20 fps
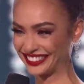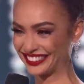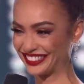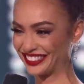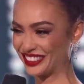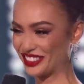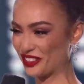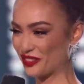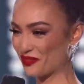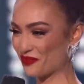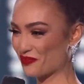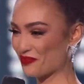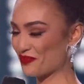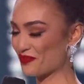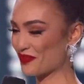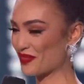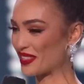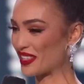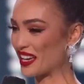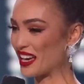Gabriel
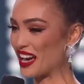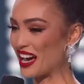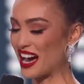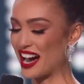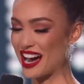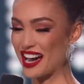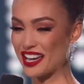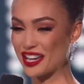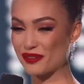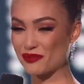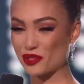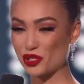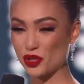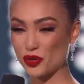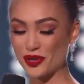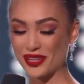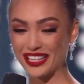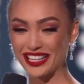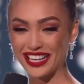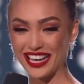wins Miss Universe
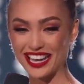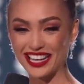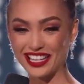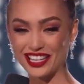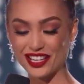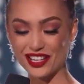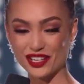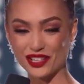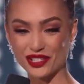competition.